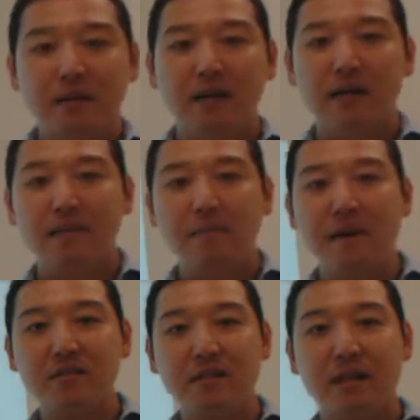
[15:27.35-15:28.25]
the
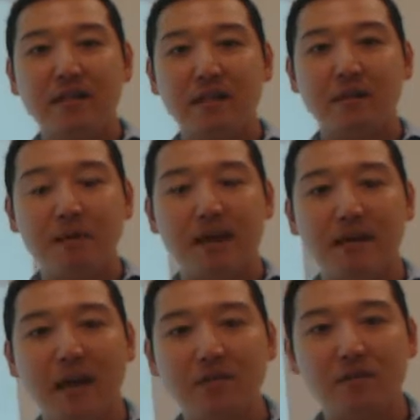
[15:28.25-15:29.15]
basic idea
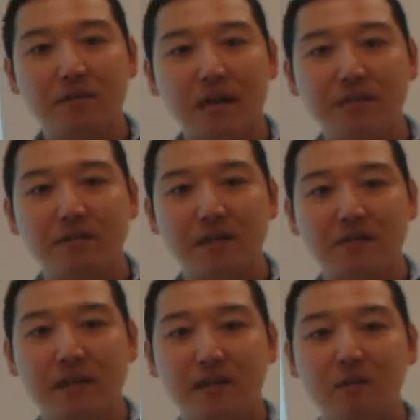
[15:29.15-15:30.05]
behind Keynesian philosophy
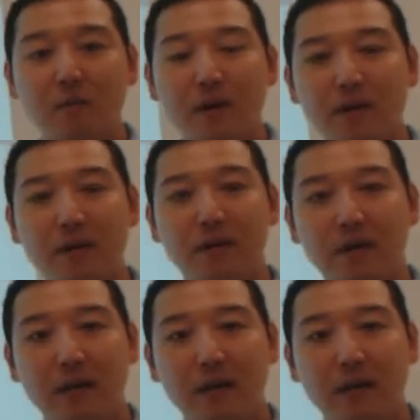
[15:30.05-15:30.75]
is that where